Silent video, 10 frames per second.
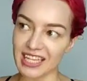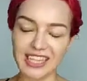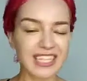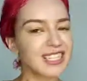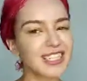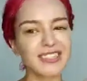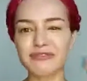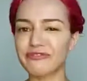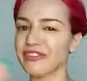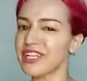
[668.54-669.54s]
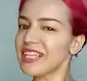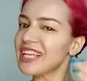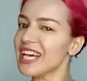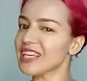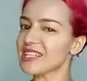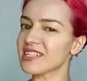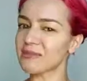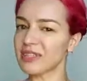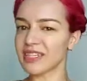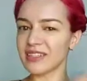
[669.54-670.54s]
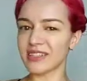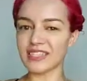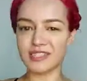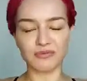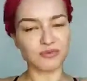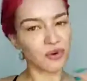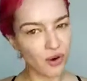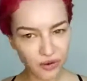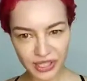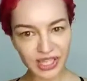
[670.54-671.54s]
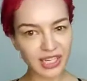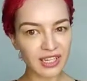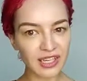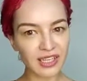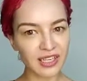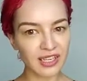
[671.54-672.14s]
Doesn't feel like something is wrong here?